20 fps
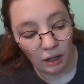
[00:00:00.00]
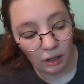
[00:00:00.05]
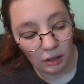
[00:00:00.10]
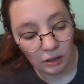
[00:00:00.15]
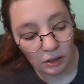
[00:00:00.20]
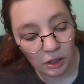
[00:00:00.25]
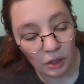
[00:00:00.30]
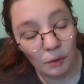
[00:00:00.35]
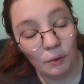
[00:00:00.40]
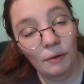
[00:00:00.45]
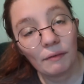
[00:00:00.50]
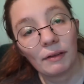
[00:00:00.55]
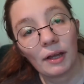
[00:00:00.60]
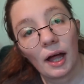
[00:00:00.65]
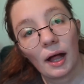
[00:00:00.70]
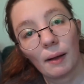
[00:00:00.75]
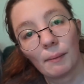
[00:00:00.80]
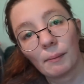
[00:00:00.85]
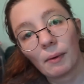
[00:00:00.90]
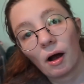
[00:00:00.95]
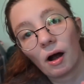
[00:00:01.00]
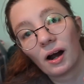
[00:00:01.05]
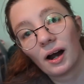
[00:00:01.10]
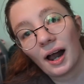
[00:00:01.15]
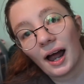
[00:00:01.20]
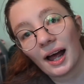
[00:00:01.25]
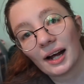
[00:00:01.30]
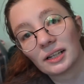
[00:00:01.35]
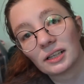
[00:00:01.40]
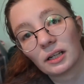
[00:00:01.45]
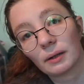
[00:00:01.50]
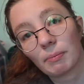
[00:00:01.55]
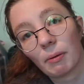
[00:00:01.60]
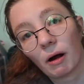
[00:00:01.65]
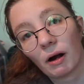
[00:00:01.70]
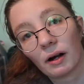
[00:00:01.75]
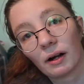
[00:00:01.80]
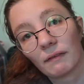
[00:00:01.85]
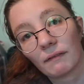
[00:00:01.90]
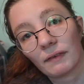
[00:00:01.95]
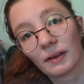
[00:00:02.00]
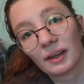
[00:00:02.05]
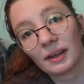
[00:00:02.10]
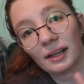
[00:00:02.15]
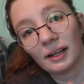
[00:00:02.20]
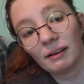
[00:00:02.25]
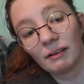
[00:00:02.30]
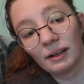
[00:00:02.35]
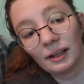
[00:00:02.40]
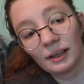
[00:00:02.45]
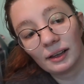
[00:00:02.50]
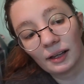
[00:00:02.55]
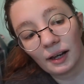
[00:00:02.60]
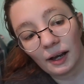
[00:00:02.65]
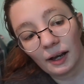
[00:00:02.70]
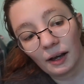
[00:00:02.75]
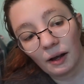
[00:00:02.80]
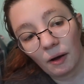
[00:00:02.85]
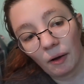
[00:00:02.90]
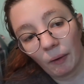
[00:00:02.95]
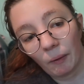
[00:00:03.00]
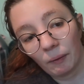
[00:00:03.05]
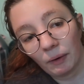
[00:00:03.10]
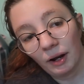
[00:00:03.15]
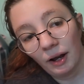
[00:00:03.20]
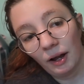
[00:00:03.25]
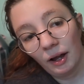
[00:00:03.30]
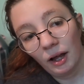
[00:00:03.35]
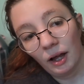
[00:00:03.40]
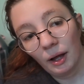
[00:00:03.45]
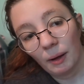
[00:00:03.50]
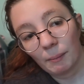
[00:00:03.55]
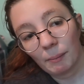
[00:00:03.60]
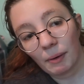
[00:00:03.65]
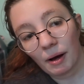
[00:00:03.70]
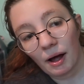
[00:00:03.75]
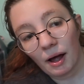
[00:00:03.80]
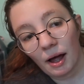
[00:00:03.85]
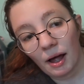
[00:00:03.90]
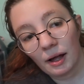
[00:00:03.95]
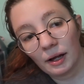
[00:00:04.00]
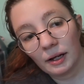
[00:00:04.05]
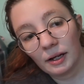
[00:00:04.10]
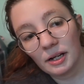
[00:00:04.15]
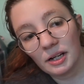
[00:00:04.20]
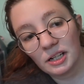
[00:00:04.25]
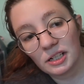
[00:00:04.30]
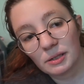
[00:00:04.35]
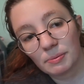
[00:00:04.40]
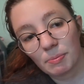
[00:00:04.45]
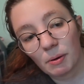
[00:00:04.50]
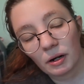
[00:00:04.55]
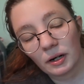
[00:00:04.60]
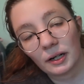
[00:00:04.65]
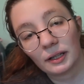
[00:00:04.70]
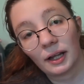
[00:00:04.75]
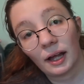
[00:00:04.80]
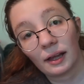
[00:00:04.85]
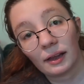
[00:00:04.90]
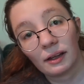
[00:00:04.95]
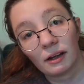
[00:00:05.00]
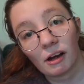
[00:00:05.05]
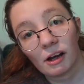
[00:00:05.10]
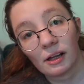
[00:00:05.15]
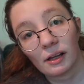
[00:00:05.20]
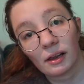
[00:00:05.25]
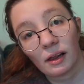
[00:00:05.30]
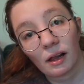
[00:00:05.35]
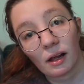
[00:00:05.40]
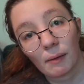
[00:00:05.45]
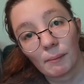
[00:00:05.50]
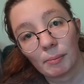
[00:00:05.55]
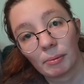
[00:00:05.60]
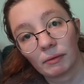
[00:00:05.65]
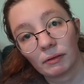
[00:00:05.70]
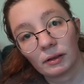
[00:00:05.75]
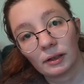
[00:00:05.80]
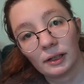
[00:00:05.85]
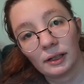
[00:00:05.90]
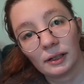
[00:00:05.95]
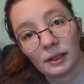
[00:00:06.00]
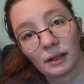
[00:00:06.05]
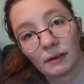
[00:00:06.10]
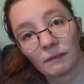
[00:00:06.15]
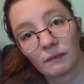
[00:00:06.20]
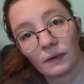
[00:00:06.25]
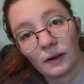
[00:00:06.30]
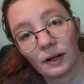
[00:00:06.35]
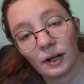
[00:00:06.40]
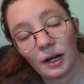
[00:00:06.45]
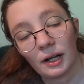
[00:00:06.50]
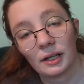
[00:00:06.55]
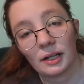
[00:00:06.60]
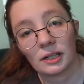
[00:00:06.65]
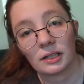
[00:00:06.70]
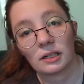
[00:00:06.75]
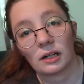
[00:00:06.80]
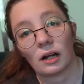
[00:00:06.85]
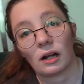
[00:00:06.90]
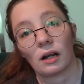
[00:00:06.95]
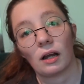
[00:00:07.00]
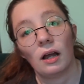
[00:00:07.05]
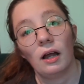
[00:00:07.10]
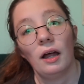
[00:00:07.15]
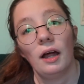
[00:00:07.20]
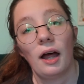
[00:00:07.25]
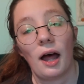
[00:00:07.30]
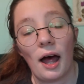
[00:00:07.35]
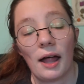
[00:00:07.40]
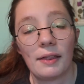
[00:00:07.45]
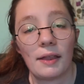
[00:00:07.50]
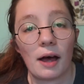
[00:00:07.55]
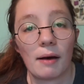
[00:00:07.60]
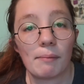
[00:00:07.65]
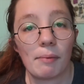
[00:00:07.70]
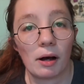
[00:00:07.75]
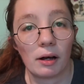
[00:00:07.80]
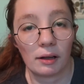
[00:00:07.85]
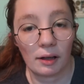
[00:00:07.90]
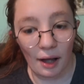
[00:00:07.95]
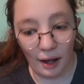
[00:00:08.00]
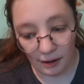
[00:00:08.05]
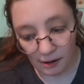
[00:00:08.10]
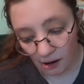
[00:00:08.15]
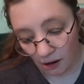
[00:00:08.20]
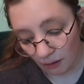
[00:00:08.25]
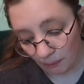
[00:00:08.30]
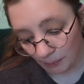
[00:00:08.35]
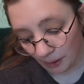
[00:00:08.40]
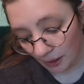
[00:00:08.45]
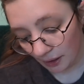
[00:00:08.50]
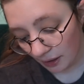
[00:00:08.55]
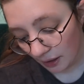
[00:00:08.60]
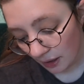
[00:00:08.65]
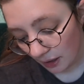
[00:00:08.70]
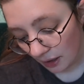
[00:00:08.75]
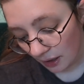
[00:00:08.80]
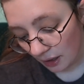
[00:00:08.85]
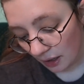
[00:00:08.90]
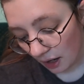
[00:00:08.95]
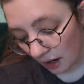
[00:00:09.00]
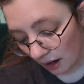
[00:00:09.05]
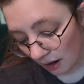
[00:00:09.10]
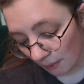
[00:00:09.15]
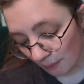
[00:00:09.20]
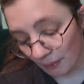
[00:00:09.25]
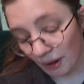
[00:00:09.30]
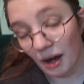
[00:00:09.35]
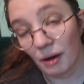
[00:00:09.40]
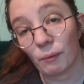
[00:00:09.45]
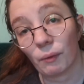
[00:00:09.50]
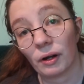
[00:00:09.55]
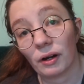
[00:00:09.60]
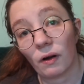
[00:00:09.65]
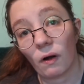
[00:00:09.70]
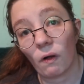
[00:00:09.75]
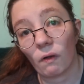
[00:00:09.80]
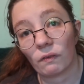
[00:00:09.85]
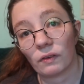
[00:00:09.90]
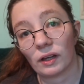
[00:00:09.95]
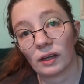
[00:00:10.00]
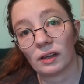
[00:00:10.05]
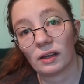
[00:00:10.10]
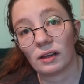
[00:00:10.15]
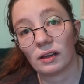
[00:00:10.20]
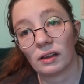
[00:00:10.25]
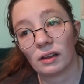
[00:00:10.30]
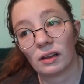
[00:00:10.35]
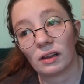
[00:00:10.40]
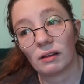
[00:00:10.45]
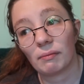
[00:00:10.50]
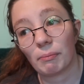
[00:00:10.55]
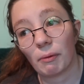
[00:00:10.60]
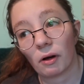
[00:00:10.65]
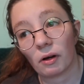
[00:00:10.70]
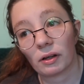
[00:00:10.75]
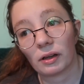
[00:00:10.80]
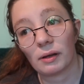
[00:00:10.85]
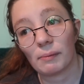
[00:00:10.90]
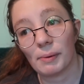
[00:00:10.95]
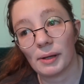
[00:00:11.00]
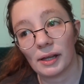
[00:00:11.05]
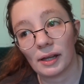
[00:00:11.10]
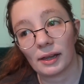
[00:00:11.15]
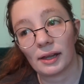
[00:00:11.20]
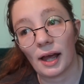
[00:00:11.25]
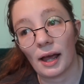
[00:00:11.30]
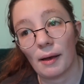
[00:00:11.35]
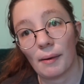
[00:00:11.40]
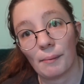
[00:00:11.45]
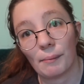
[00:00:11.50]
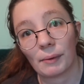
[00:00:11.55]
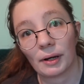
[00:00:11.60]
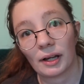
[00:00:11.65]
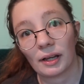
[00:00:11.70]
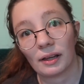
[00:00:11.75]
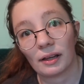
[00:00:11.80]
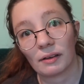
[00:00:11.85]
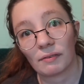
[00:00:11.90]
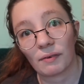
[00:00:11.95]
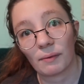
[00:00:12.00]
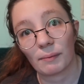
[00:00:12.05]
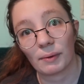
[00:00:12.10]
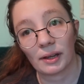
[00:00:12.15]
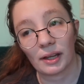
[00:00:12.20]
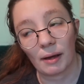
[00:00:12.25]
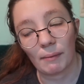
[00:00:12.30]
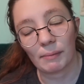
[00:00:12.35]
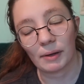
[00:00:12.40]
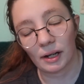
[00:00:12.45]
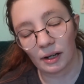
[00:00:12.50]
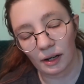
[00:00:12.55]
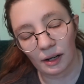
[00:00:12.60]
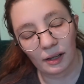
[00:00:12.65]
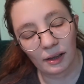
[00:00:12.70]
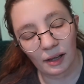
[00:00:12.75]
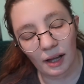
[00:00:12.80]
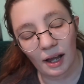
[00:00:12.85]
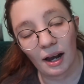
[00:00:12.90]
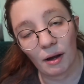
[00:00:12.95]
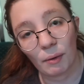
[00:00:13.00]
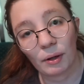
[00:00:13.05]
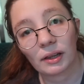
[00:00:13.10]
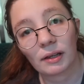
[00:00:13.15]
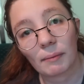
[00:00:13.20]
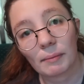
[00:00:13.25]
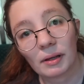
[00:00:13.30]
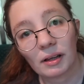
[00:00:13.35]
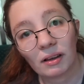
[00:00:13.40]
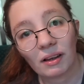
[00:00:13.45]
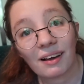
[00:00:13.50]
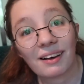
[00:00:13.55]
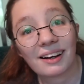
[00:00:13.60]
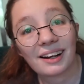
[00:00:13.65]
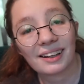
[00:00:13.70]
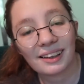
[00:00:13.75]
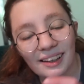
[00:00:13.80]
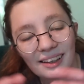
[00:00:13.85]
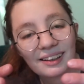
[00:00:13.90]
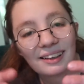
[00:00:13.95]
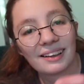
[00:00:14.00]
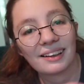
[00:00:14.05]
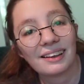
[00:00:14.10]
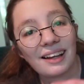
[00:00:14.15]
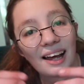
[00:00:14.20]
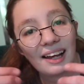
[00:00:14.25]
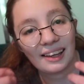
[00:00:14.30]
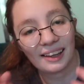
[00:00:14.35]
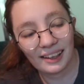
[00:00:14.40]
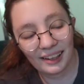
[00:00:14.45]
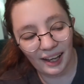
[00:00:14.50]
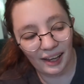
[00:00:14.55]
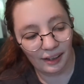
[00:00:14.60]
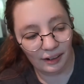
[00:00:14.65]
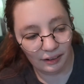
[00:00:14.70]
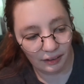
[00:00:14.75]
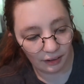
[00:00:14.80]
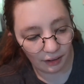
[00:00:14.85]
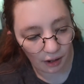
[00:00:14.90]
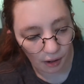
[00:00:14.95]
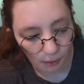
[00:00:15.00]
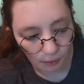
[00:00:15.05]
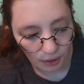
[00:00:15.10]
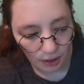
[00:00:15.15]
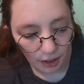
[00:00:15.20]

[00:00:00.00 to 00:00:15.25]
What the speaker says: 2 of them are actually part of the series that I own, but each book in that series is a complete different edition, and that book that got me, I want all of the books to be the same because it's from the same series, and I want them to look nice together, you know.